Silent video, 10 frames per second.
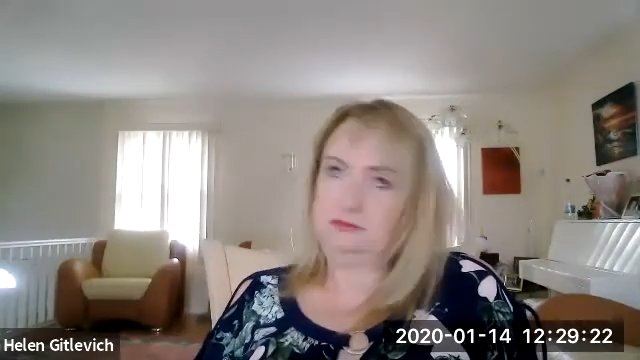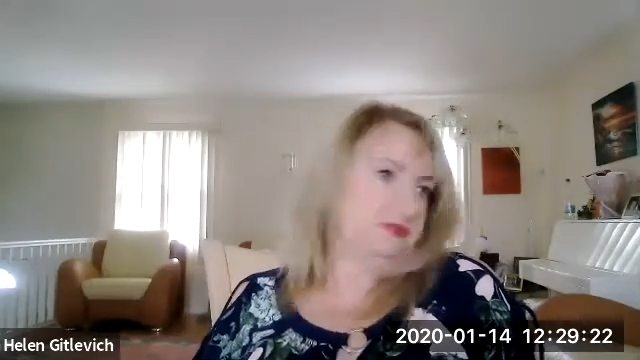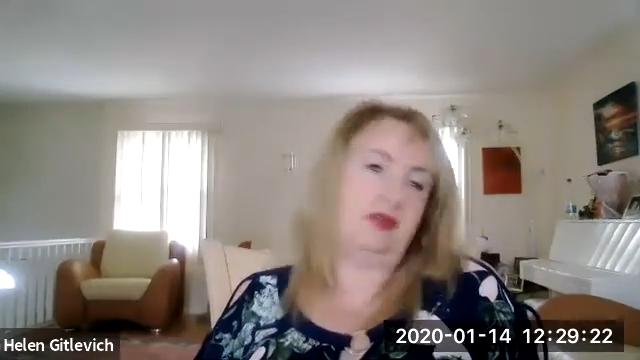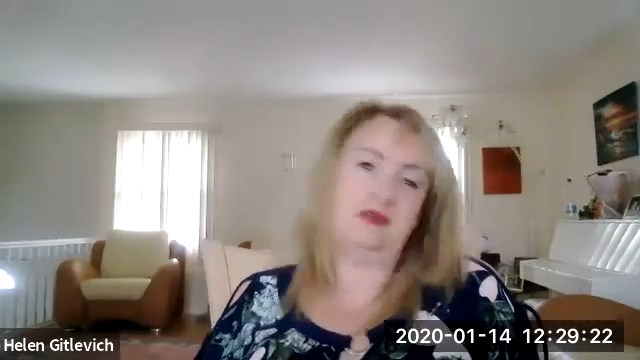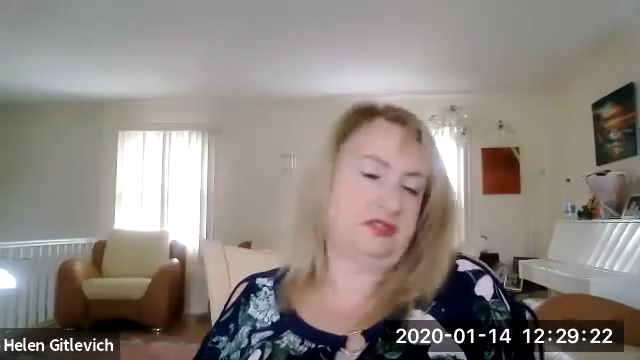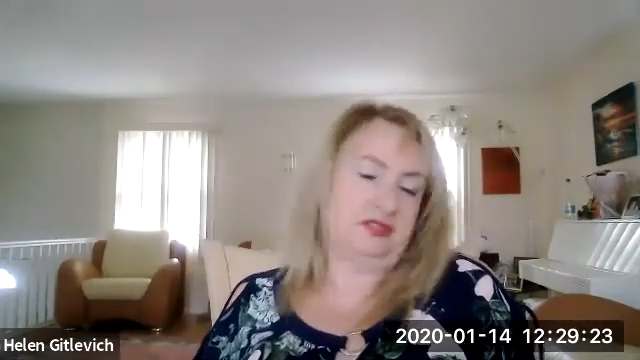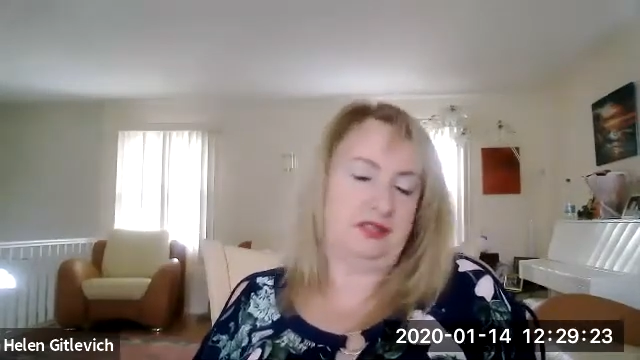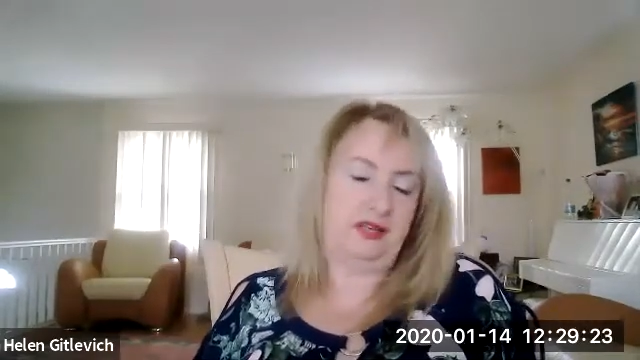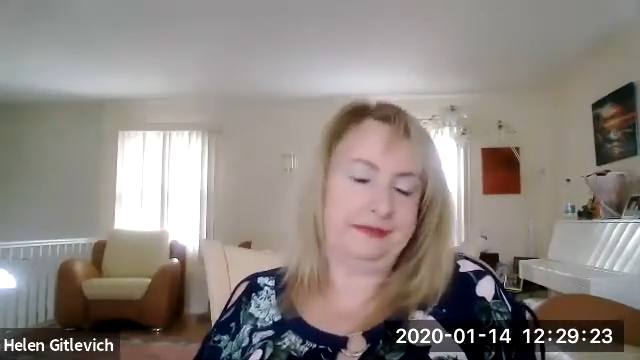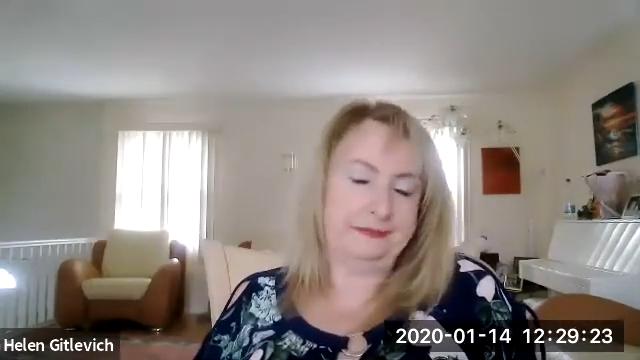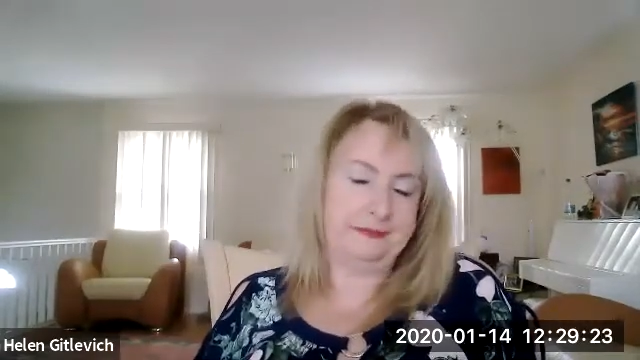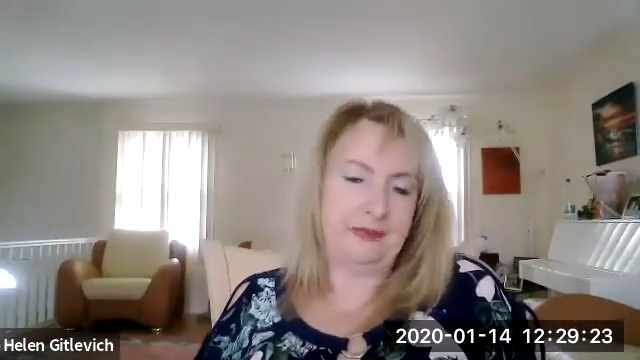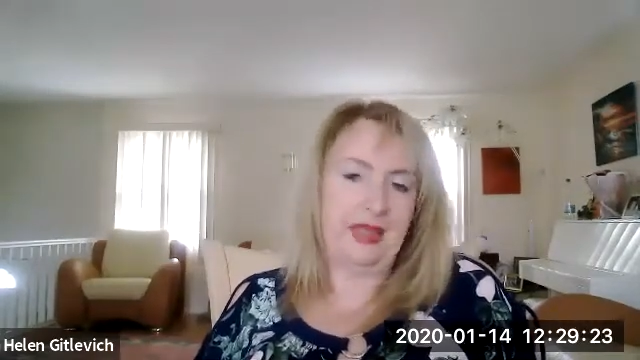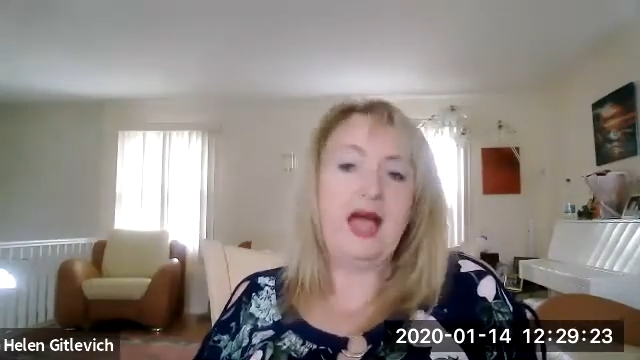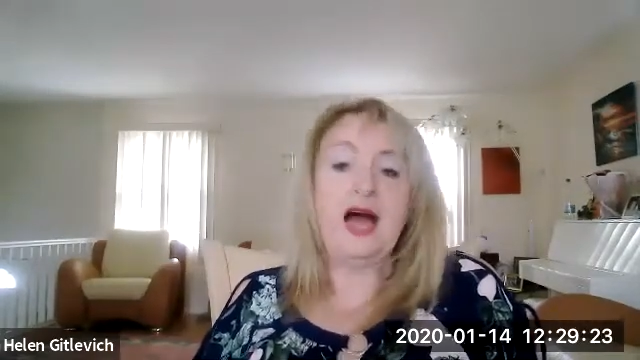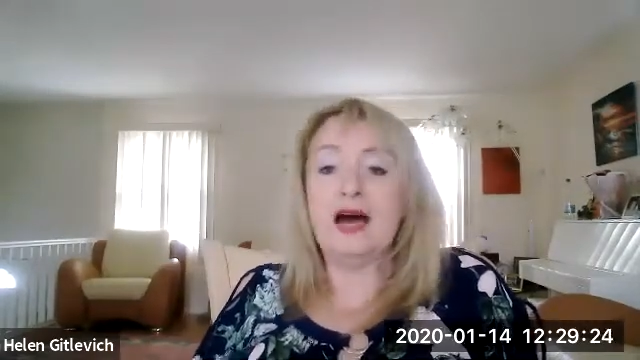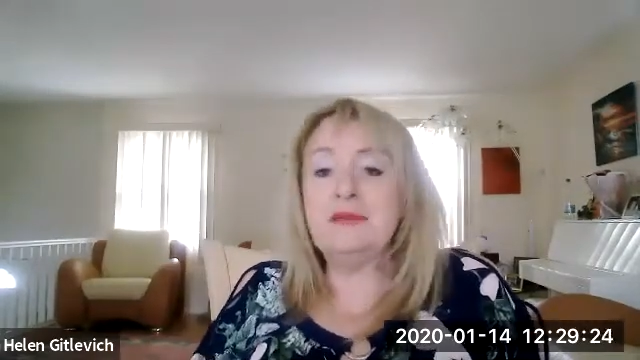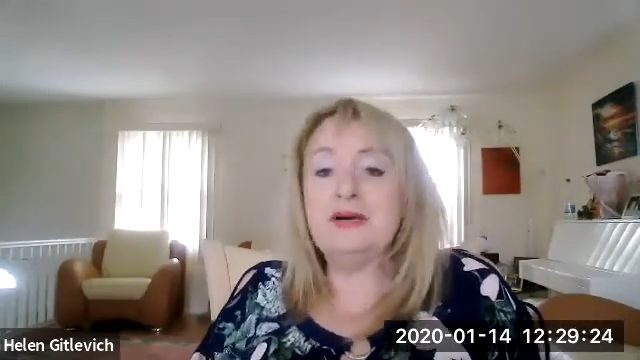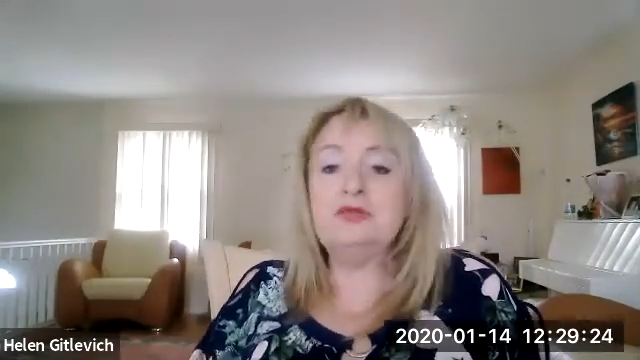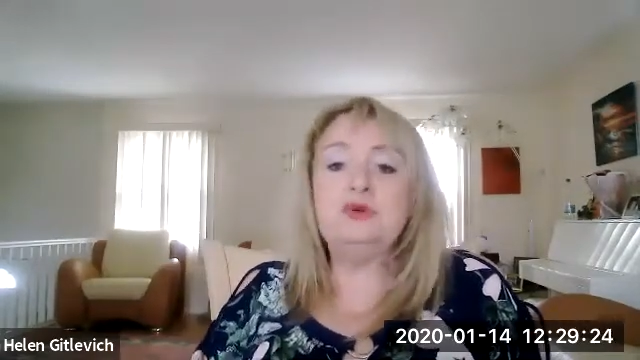Never did that. I
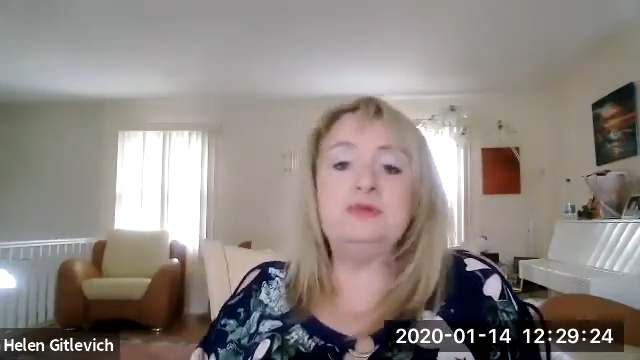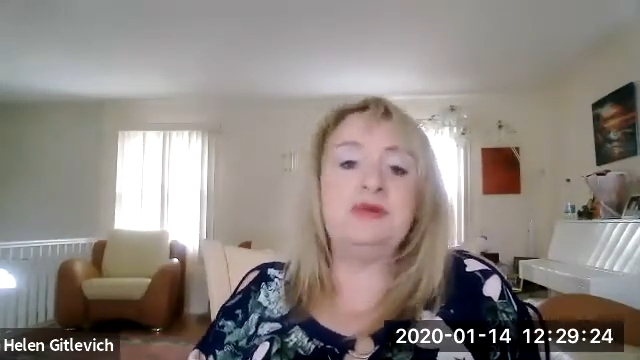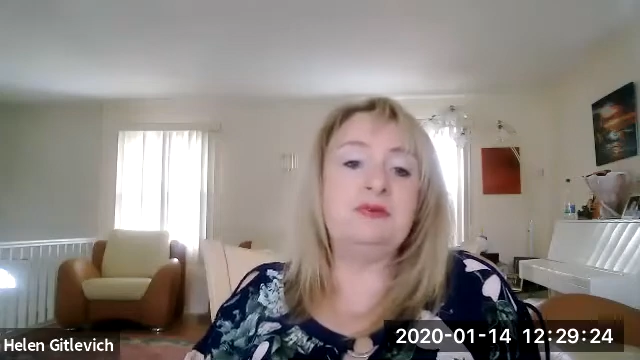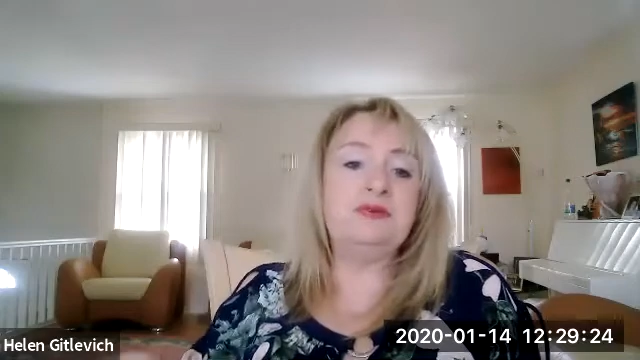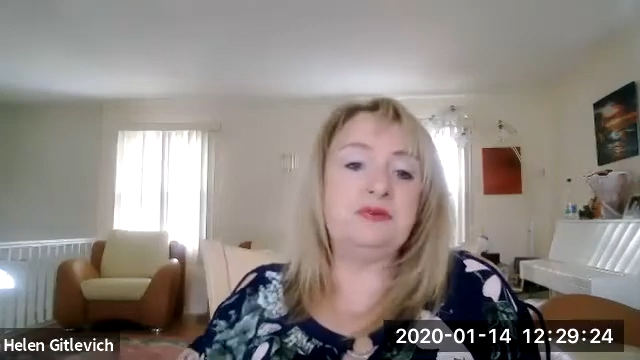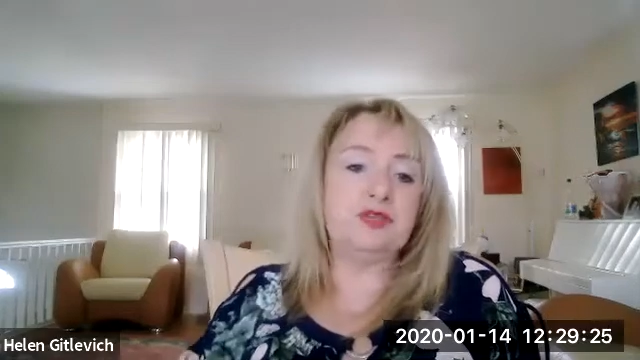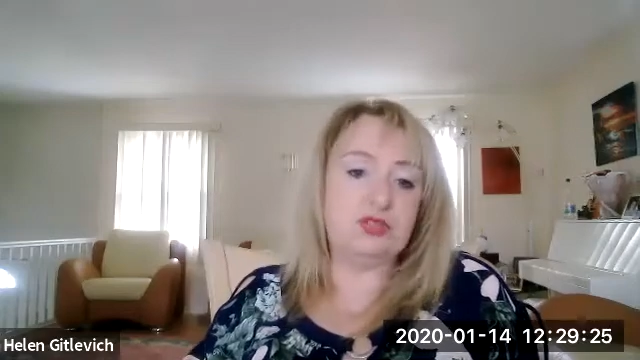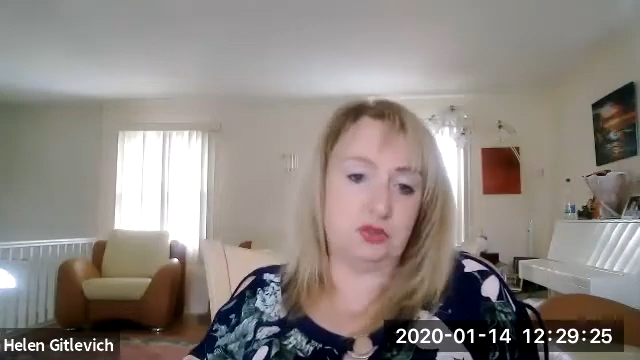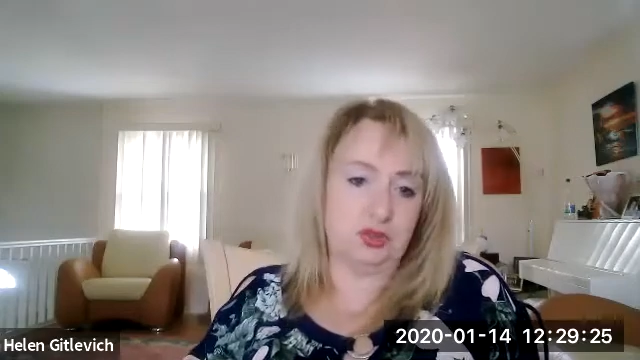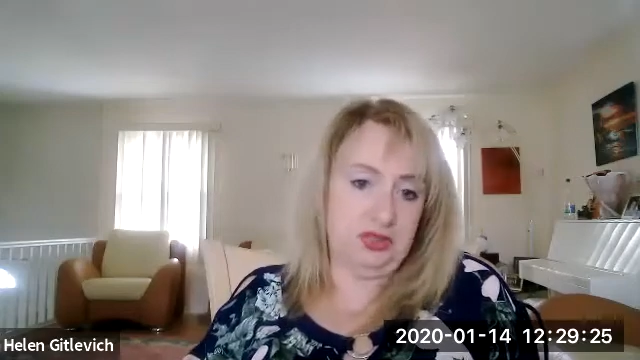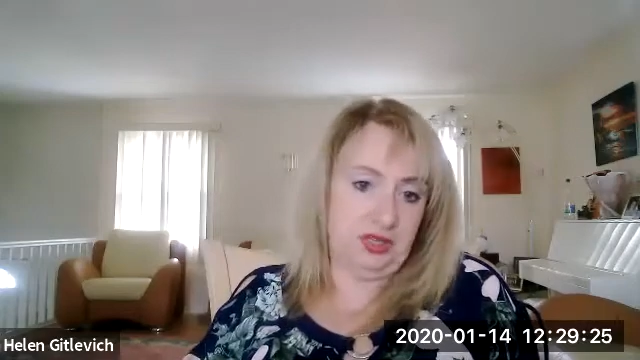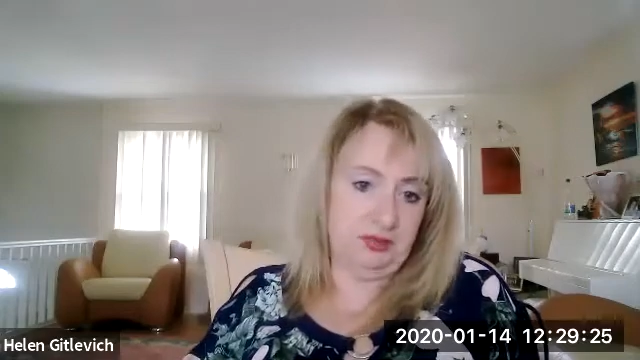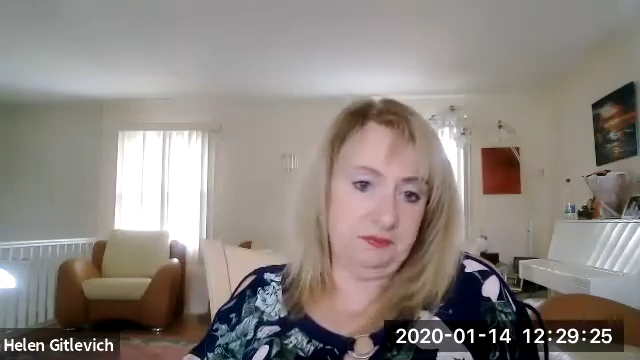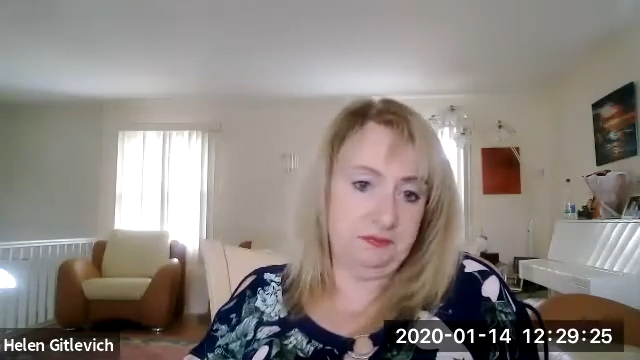might do it maybe for a short time,